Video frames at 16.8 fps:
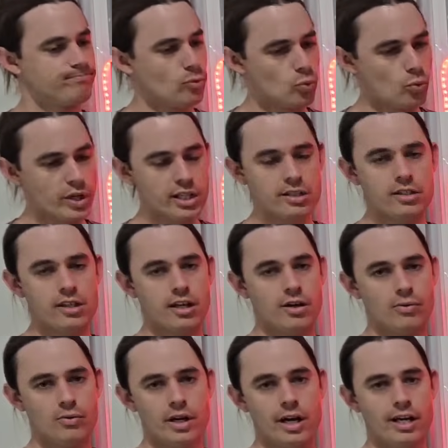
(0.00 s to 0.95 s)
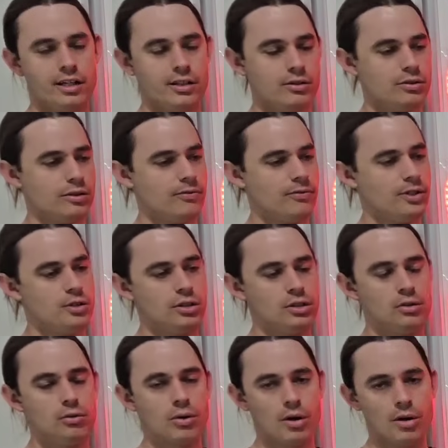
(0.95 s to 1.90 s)
resale rating or the future
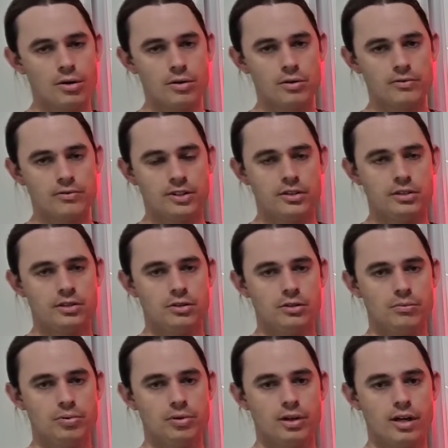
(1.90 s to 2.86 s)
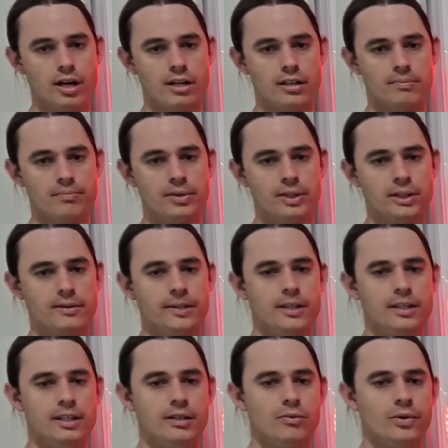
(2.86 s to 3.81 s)
growth of your sealed product. But
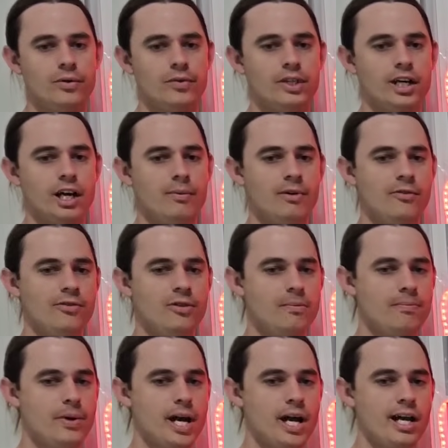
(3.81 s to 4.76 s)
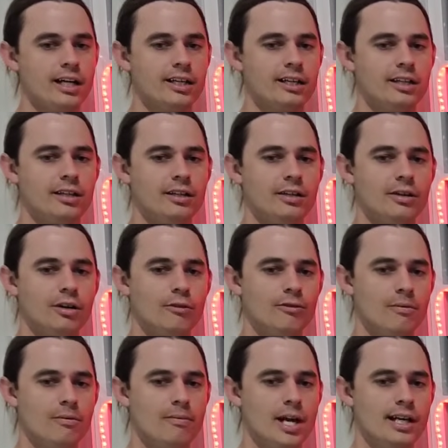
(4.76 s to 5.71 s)
we've come off the back
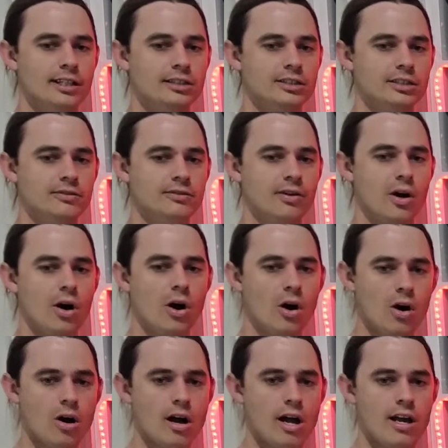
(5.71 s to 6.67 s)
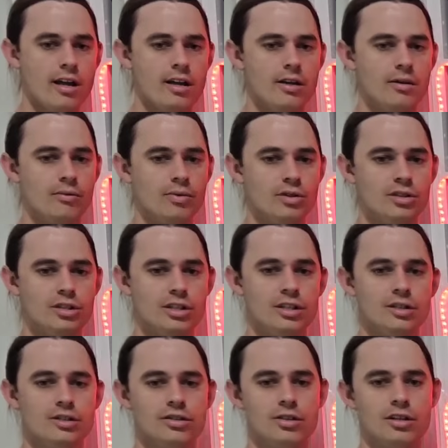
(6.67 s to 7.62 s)
of a massive high, which
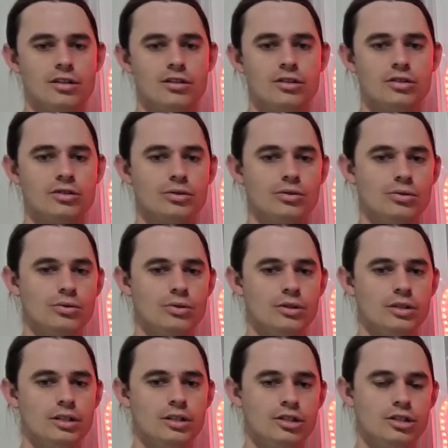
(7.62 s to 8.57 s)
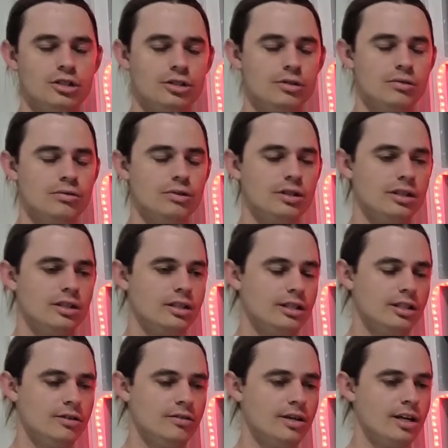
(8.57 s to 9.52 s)
is the sword and shield
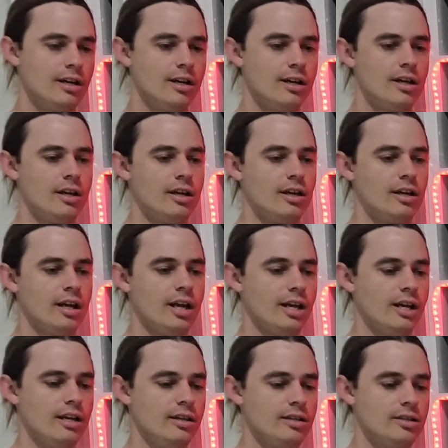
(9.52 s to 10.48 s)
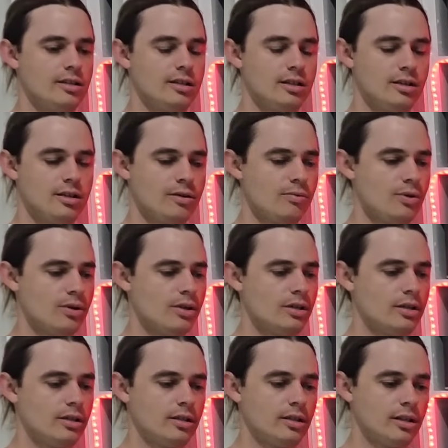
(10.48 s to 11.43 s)
era. And you know
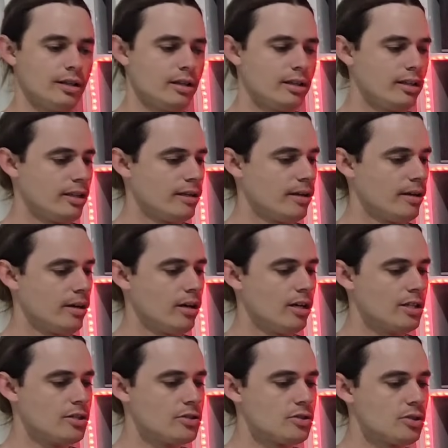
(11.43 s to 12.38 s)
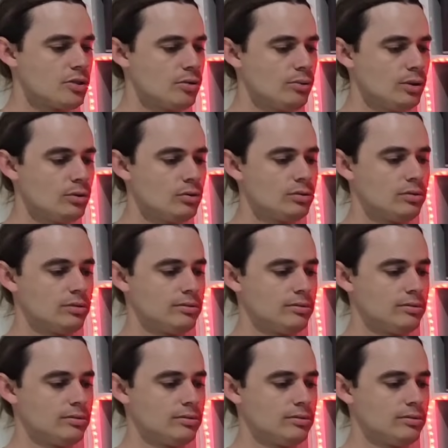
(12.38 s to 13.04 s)
what? I still will